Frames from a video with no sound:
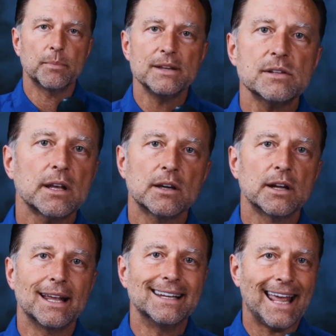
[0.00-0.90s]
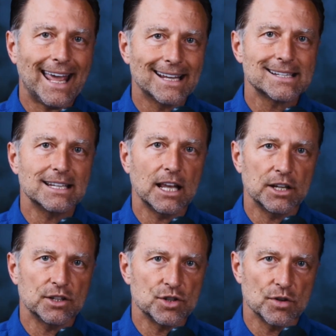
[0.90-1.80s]
You're basically going to enhance the
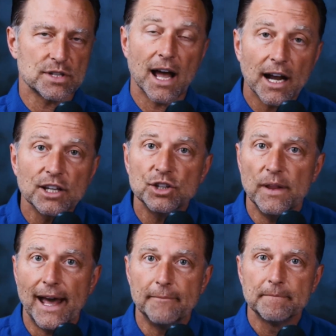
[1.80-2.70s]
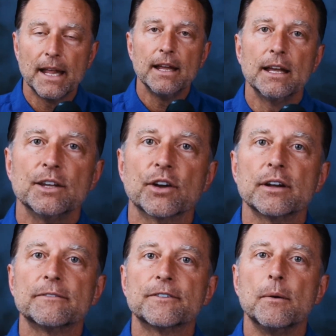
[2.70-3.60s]
onion juice. Now, how do you do that? You're
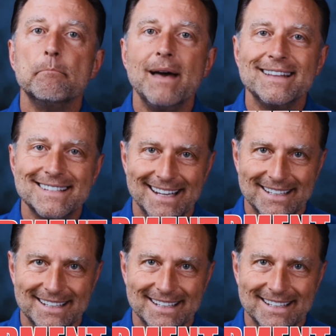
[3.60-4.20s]
going to ferment